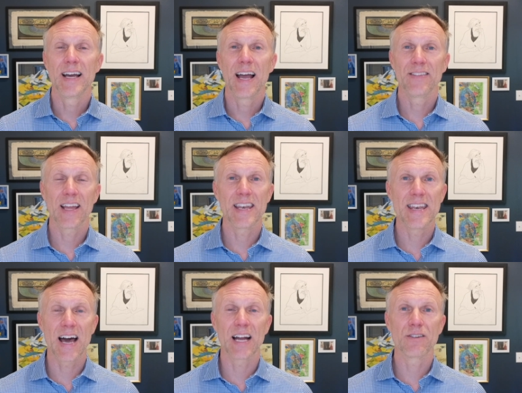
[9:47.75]
And they had
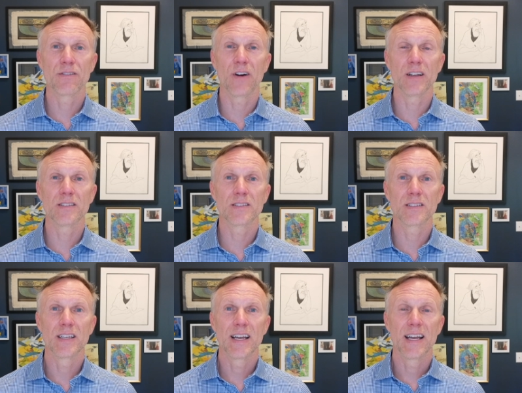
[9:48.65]
9
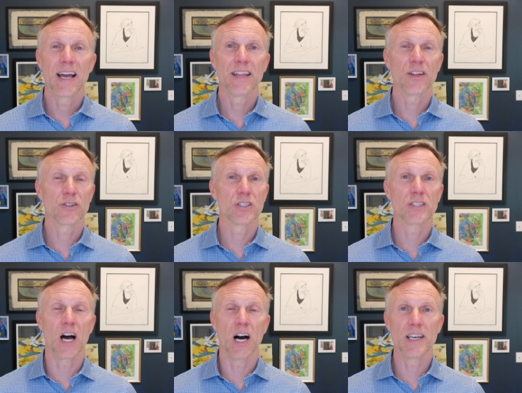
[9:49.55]
funds, and they're just
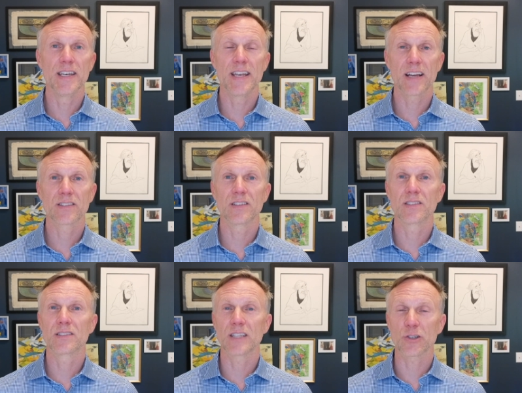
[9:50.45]

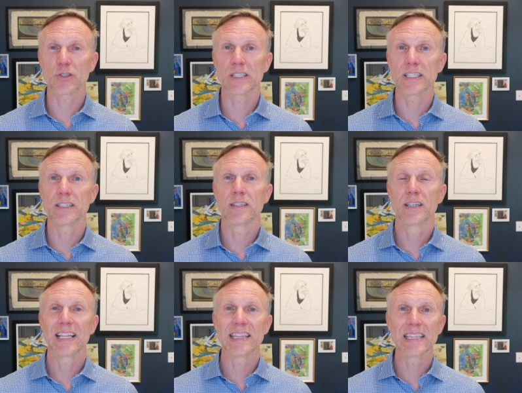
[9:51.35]
unnecessarily
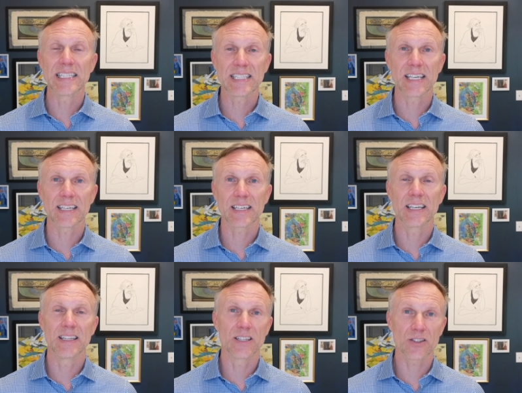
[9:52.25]
leaking,
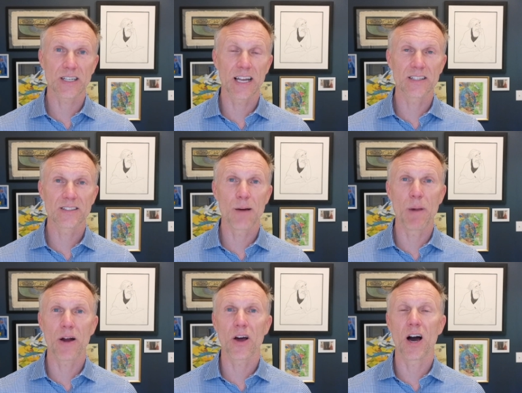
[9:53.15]
in their case,
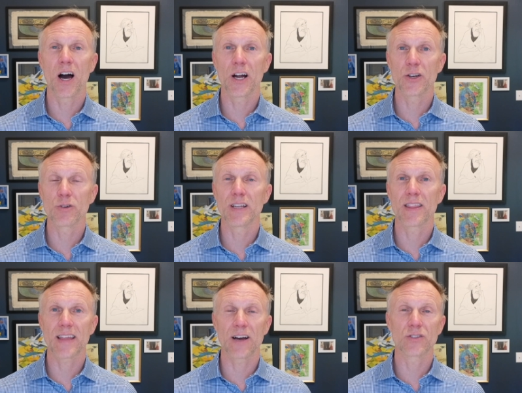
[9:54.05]
about
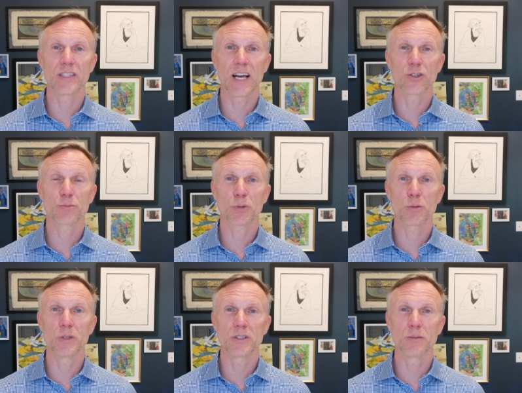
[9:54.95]
$100,000 per
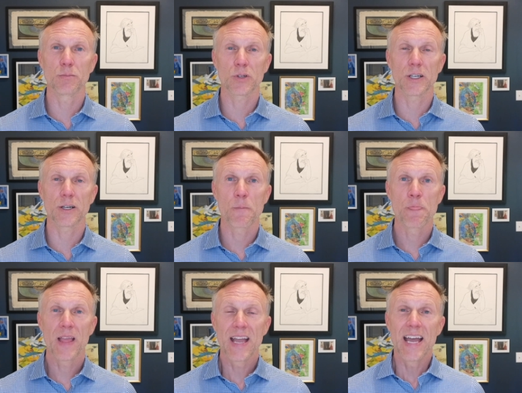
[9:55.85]
million per year.
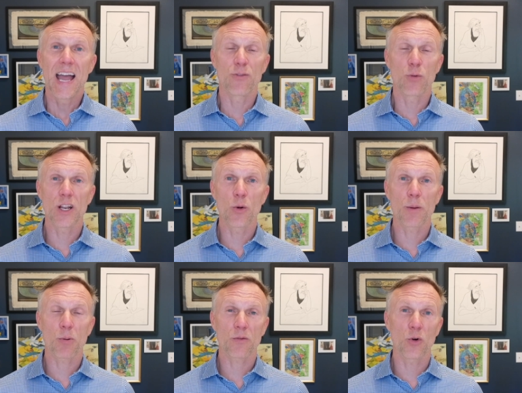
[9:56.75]
If you want to know what a
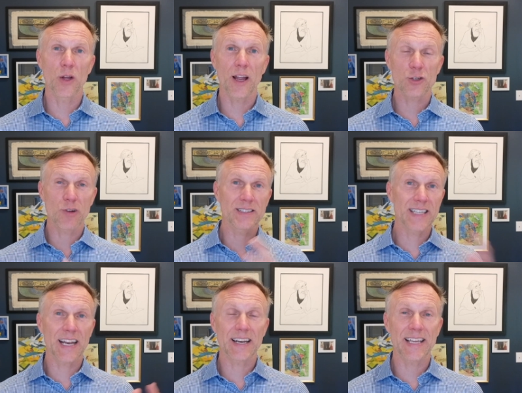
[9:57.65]
portfolio x-ray is,
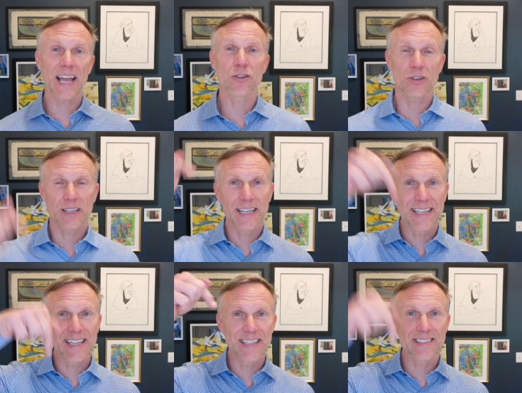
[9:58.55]
get on a calendar.
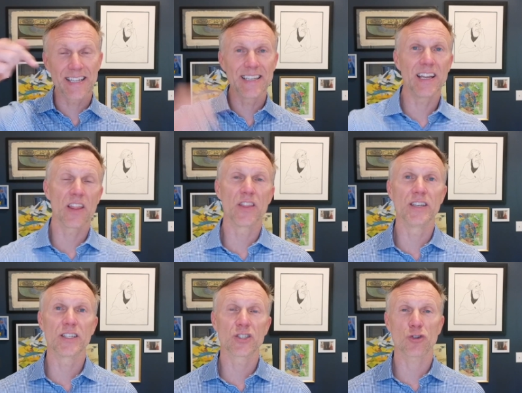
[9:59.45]
It is in the
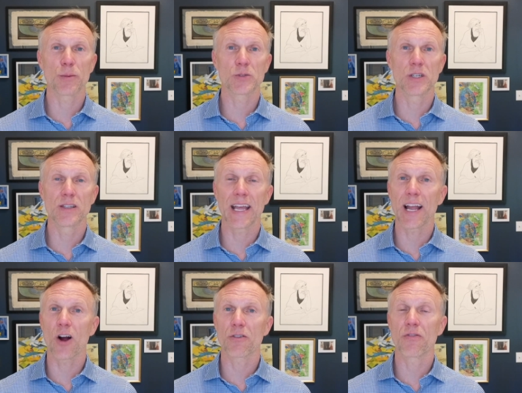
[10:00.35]
description. They
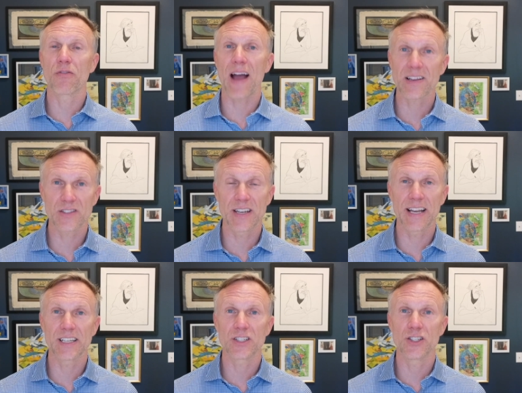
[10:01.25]
are
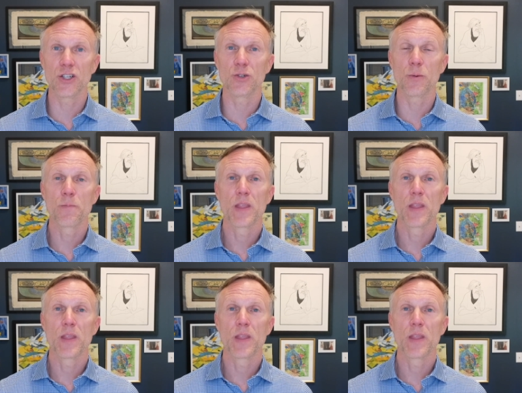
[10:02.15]
fascinating to do.